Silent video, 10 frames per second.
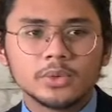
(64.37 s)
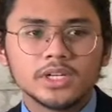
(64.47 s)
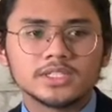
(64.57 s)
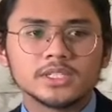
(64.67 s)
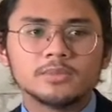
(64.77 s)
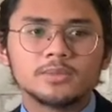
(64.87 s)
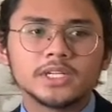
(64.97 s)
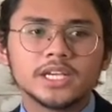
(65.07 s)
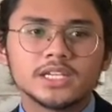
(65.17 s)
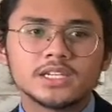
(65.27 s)
one is
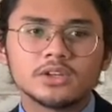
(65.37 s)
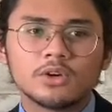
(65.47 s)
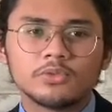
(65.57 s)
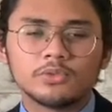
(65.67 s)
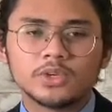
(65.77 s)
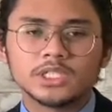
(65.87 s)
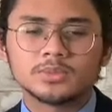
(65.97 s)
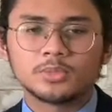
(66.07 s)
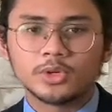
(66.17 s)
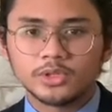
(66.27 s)
implication of
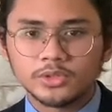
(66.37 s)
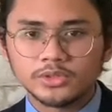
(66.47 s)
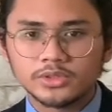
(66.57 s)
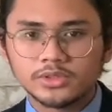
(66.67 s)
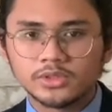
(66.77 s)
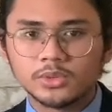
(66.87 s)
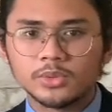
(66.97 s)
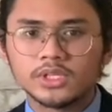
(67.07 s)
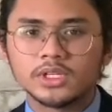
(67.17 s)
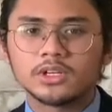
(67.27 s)
waste produced
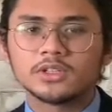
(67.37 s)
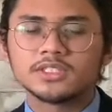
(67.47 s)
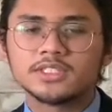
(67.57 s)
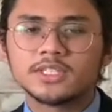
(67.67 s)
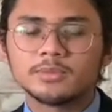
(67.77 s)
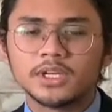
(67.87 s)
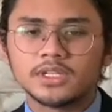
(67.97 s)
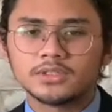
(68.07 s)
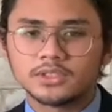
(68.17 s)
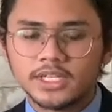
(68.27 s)
toward ecosystem and
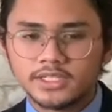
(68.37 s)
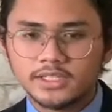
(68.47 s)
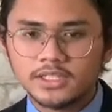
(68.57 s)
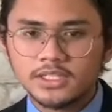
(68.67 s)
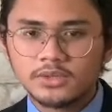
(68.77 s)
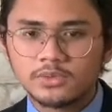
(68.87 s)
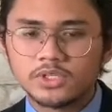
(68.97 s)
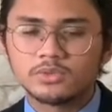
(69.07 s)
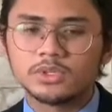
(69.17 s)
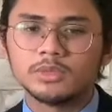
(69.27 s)
society,
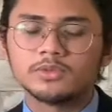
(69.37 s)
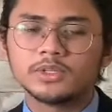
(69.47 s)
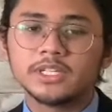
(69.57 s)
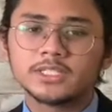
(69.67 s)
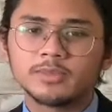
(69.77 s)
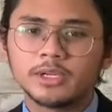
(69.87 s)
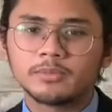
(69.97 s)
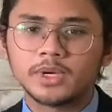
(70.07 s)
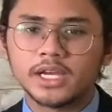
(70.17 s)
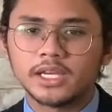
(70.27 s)
which will be further explained
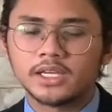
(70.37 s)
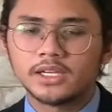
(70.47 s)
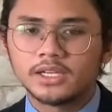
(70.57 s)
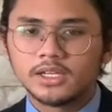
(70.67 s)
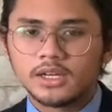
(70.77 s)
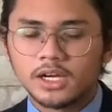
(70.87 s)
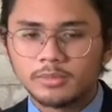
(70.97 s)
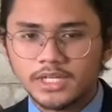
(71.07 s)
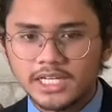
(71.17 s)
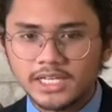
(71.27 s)
by
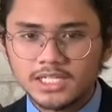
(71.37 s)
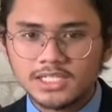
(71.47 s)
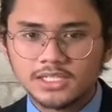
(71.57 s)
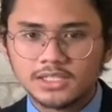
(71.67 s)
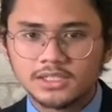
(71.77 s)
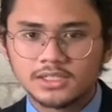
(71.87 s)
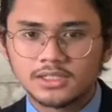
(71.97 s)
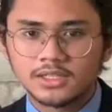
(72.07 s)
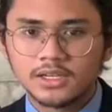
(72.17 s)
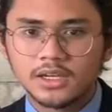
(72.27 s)
Ahmad Danish.
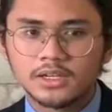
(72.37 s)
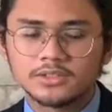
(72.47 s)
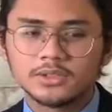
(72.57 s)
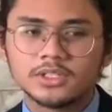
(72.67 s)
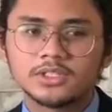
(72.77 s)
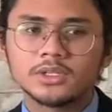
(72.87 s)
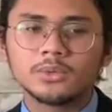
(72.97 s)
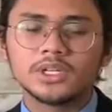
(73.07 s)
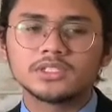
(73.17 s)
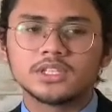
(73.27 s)
So the third
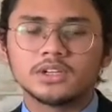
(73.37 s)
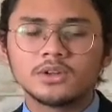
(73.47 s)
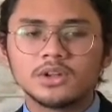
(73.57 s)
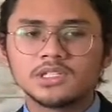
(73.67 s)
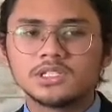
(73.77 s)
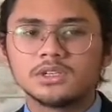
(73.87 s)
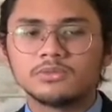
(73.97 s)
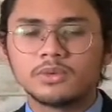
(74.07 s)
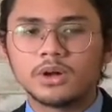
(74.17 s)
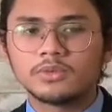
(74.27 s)
one is technology
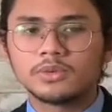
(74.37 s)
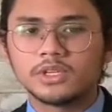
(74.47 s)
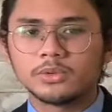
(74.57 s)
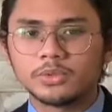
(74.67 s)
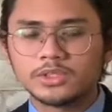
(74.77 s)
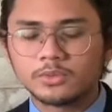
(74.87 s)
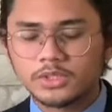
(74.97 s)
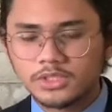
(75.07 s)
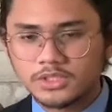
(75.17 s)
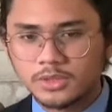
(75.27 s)
involved in the
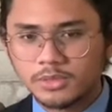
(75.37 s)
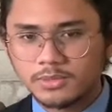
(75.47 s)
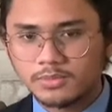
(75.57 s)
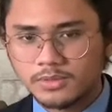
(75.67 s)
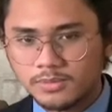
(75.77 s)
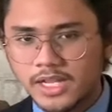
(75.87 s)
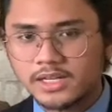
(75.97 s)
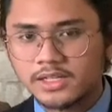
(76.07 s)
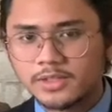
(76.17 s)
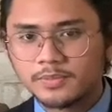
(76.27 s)
wastewater treatment plant,
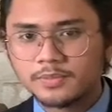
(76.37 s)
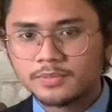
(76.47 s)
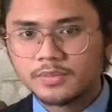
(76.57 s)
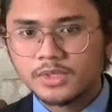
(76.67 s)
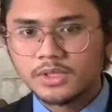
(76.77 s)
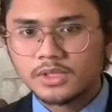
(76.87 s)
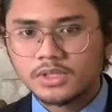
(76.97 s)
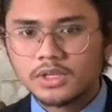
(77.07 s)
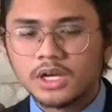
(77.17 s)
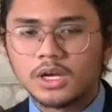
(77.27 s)

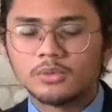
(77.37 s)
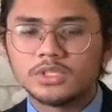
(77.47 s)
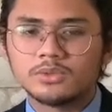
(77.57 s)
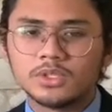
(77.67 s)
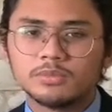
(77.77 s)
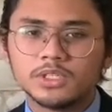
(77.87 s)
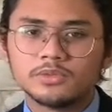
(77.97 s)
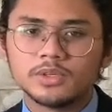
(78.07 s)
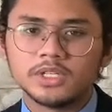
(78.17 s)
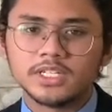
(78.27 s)
which will be
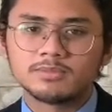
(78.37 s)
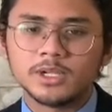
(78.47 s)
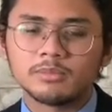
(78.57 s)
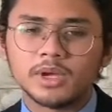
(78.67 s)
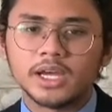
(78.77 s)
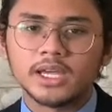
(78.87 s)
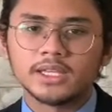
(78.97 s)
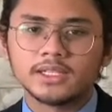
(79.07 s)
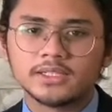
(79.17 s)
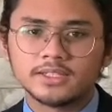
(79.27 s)
further explained by
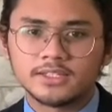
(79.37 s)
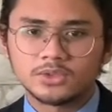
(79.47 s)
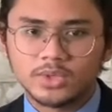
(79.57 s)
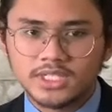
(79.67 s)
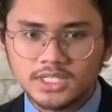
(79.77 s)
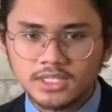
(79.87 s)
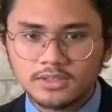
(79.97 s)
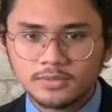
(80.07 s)
Teh Sweci.